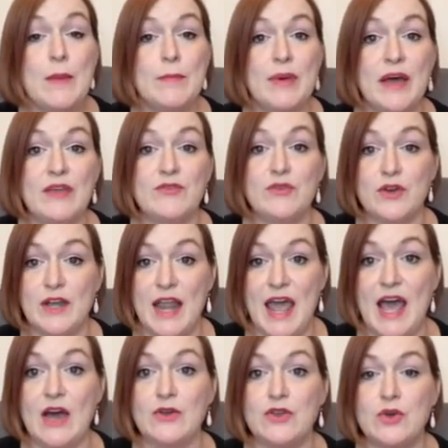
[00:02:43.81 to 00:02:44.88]
but for
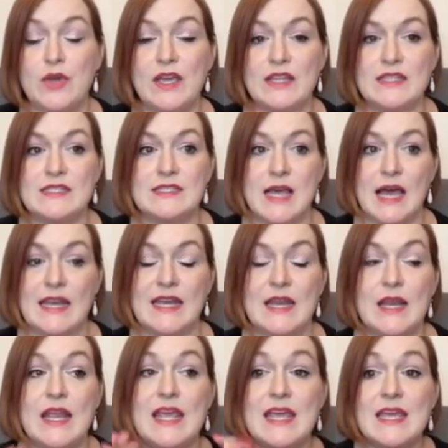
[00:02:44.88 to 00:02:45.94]
now you can design it
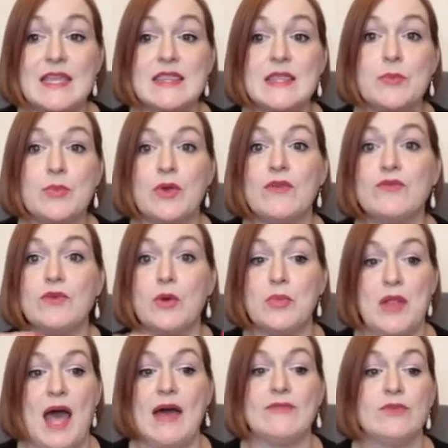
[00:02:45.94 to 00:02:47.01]
in the Printful
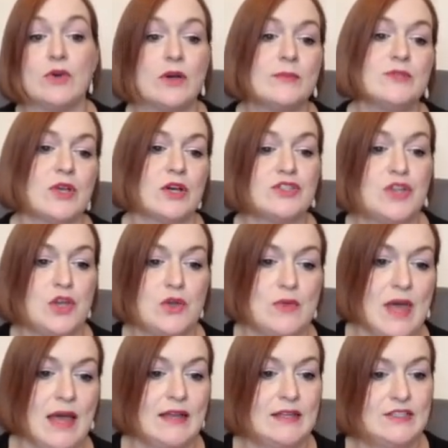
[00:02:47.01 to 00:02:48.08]
platform. So I'll show you
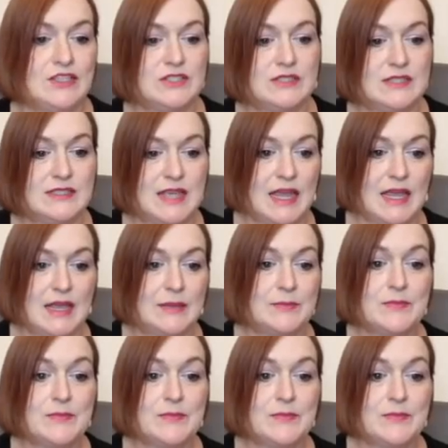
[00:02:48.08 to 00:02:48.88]
that in just a second.